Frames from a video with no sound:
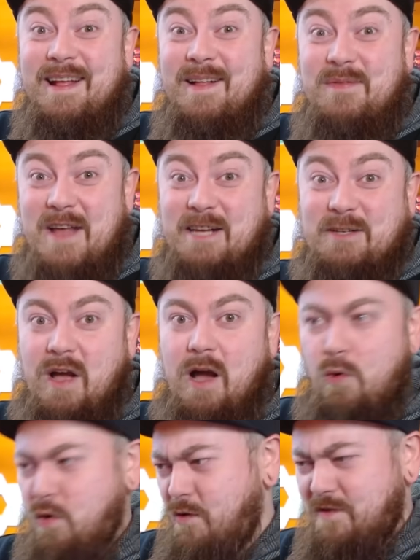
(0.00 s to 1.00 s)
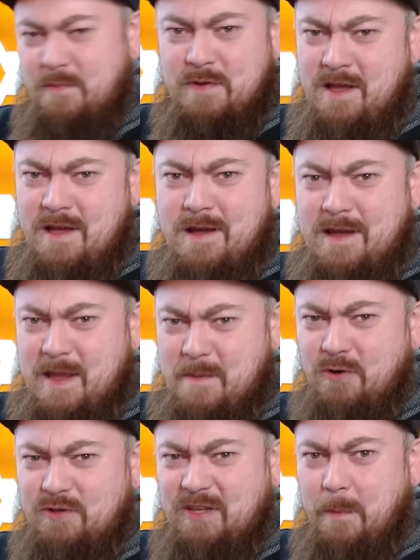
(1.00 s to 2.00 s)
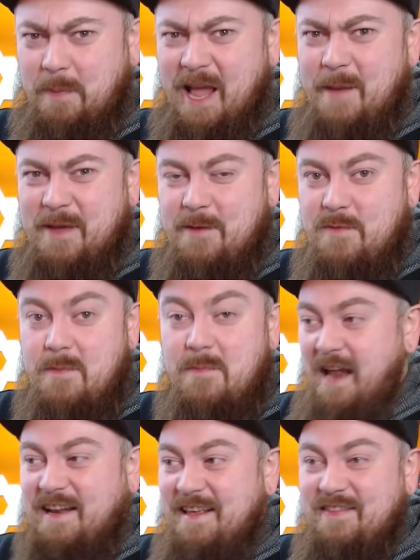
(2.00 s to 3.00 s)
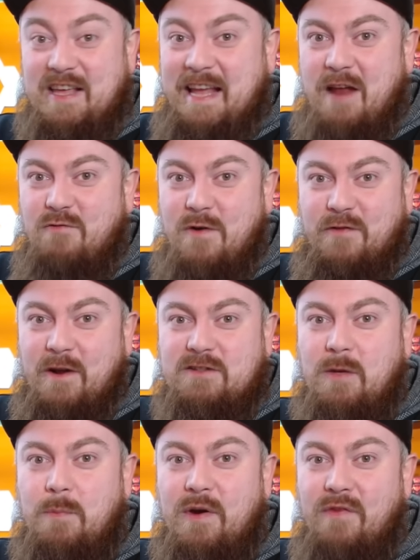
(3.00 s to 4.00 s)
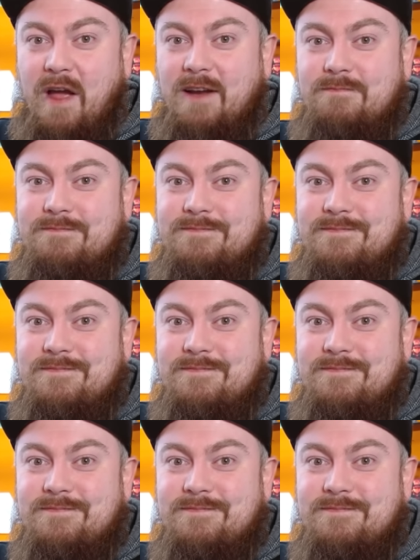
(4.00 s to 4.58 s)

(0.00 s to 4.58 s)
that's what he posted a Pepe meme, and they get referred to Prevent.